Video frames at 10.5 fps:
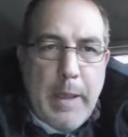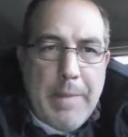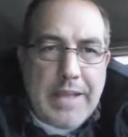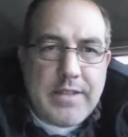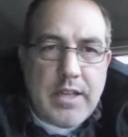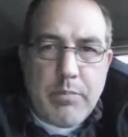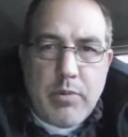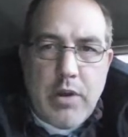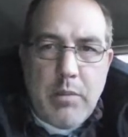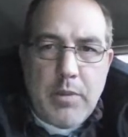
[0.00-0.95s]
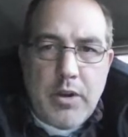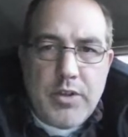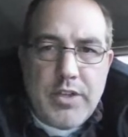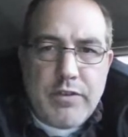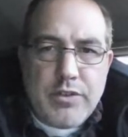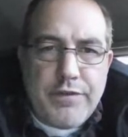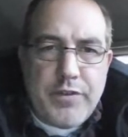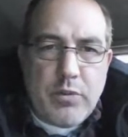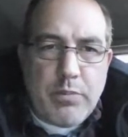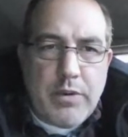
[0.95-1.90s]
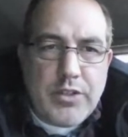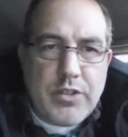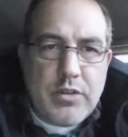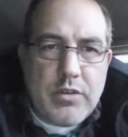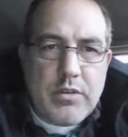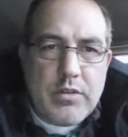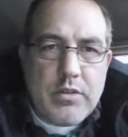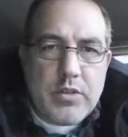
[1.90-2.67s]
That's not a problem. Our differential fuel pressure